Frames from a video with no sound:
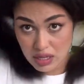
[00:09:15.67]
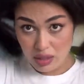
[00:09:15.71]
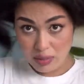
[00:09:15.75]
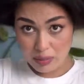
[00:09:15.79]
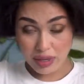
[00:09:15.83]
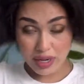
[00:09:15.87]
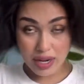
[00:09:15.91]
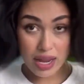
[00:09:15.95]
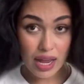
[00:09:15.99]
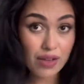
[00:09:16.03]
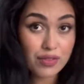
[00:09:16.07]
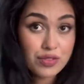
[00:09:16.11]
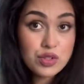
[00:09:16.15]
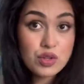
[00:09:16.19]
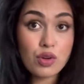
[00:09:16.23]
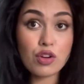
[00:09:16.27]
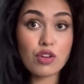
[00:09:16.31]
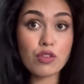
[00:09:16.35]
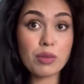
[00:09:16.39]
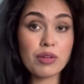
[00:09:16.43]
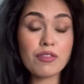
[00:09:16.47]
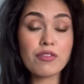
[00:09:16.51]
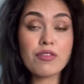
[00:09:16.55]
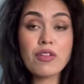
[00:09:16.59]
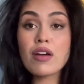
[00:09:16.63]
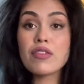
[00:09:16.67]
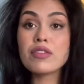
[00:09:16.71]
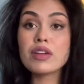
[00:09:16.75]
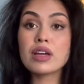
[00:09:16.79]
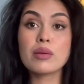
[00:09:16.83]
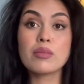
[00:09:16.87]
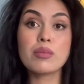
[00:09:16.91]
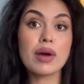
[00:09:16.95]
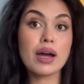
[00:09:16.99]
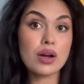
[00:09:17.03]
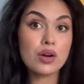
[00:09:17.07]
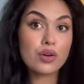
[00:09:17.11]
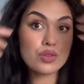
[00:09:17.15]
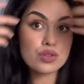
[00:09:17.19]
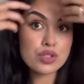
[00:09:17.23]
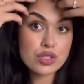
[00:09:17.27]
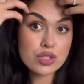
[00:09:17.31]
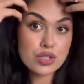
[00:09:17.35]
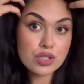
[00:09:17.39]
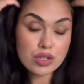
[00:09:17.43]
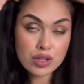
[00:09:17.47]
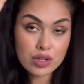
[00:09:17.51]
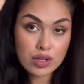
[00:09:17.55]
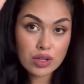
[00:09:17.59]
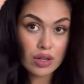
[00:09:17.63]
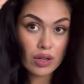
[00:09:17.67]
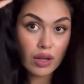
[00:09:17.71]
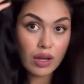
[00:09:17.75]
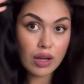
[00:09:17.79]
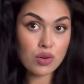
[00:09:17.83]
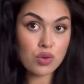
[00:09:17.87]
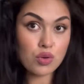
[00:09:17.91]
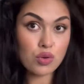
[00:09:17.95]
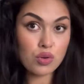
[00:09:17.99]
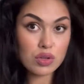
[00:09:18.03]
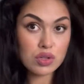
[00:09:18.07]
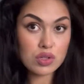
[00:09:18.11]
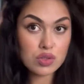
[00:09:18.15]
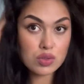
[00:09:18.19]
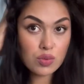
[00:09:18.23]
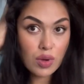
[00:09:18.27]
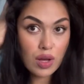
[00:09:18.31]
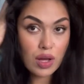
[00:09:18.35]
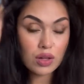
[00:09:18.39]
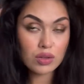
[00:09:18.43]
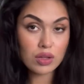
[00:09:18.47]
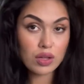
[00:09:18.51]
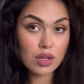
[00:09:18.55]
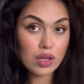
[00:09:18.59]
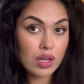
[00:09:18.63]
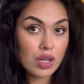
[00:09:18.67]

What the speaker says: but I have sort of been faffing about and all as well.